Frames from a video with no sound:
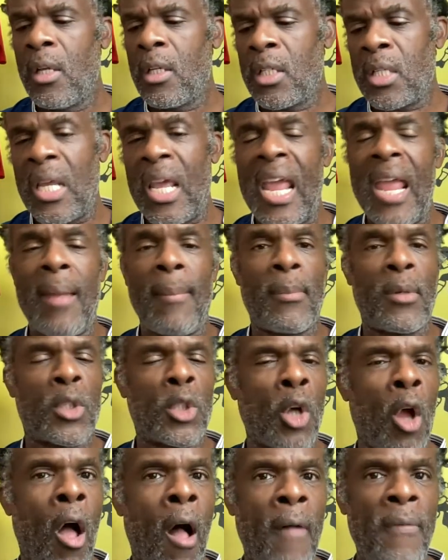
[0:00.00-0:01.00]
tame
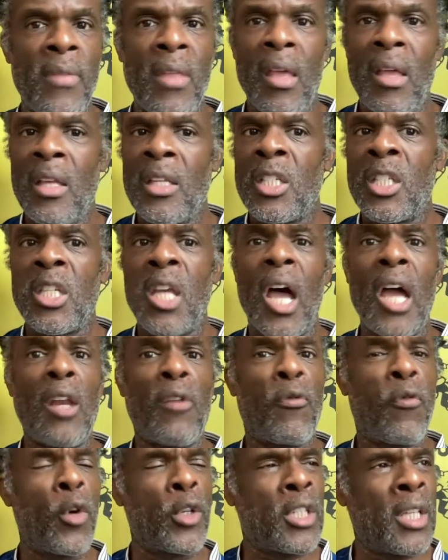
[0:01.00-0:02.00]
shot, side
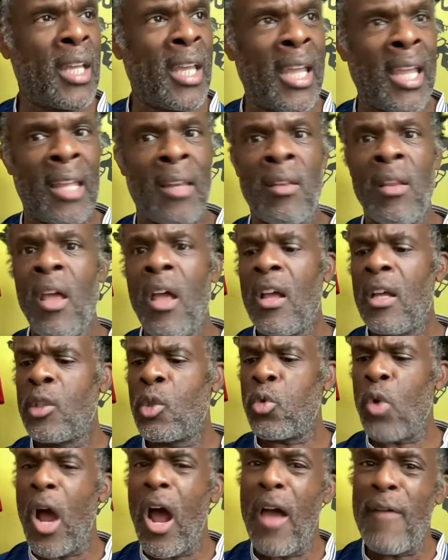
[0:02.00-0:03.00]
foot it in,
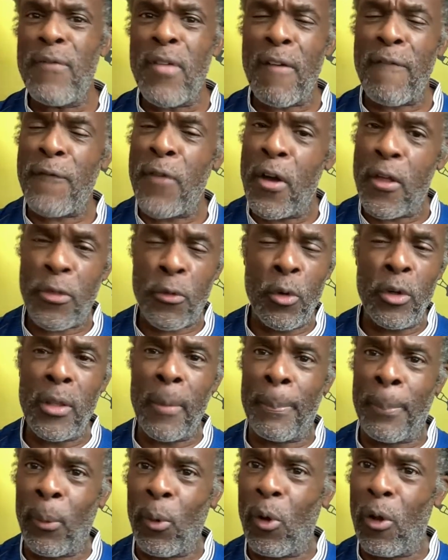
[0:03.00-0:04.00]
drive your foot through the
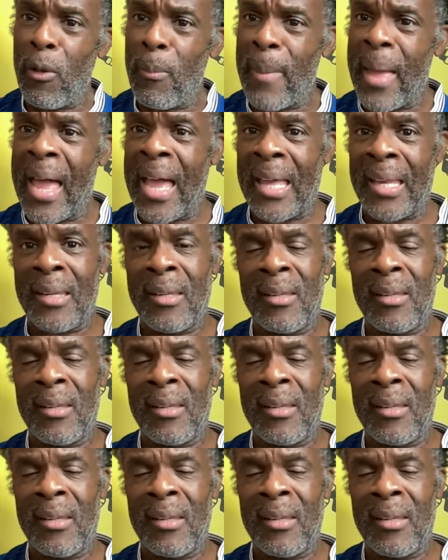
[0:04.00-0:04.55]
ball, man.